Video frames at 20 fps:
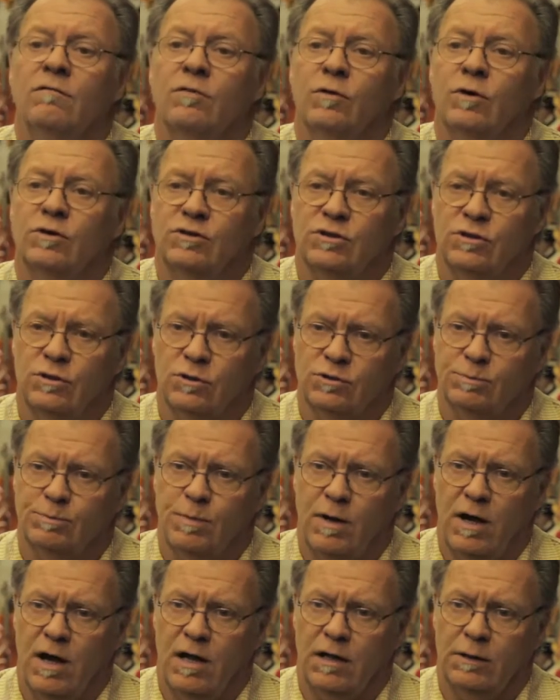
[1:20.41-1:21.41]
for its use
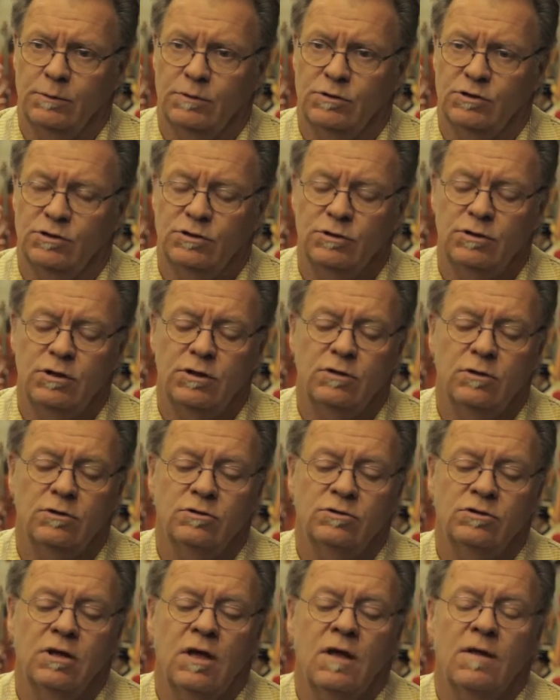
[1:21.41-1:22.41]
by Hollywood
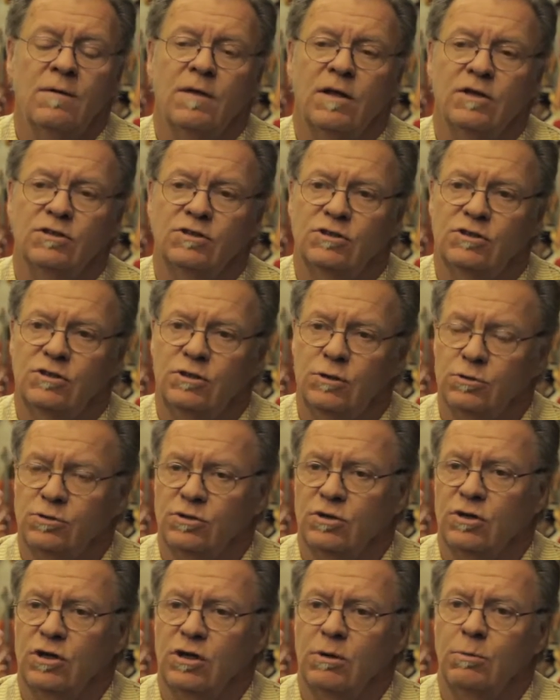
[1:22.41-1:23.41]
studios, its
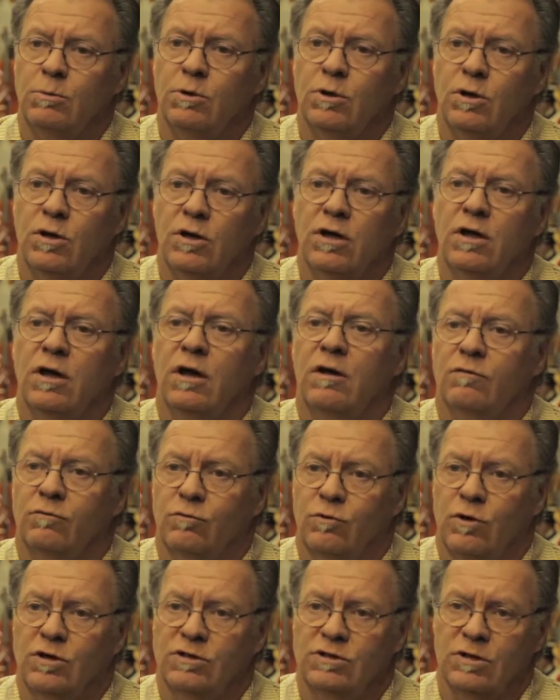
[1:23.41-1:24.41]
use in the community, and of
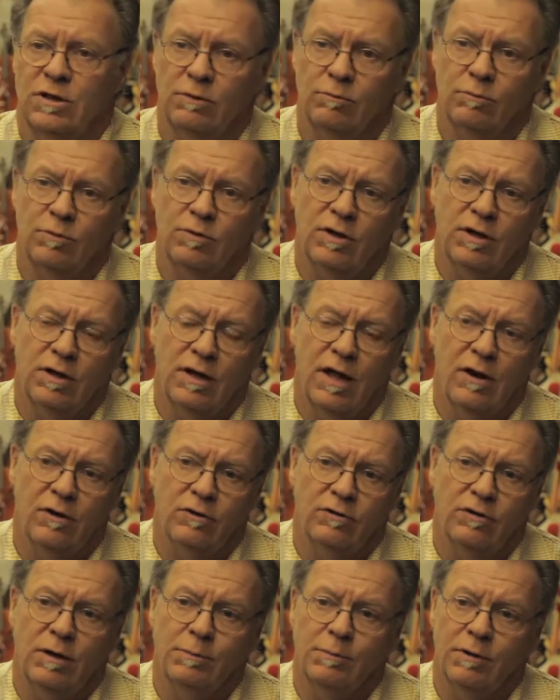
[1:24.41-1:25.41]
course within
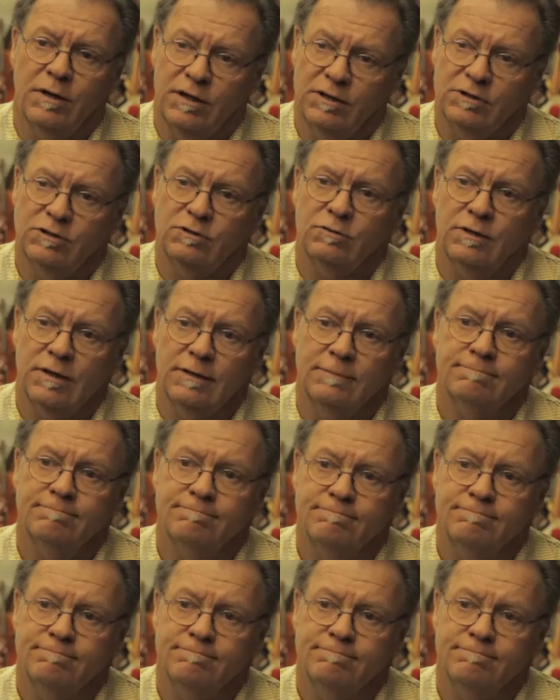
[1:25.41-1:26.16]
entertainment history.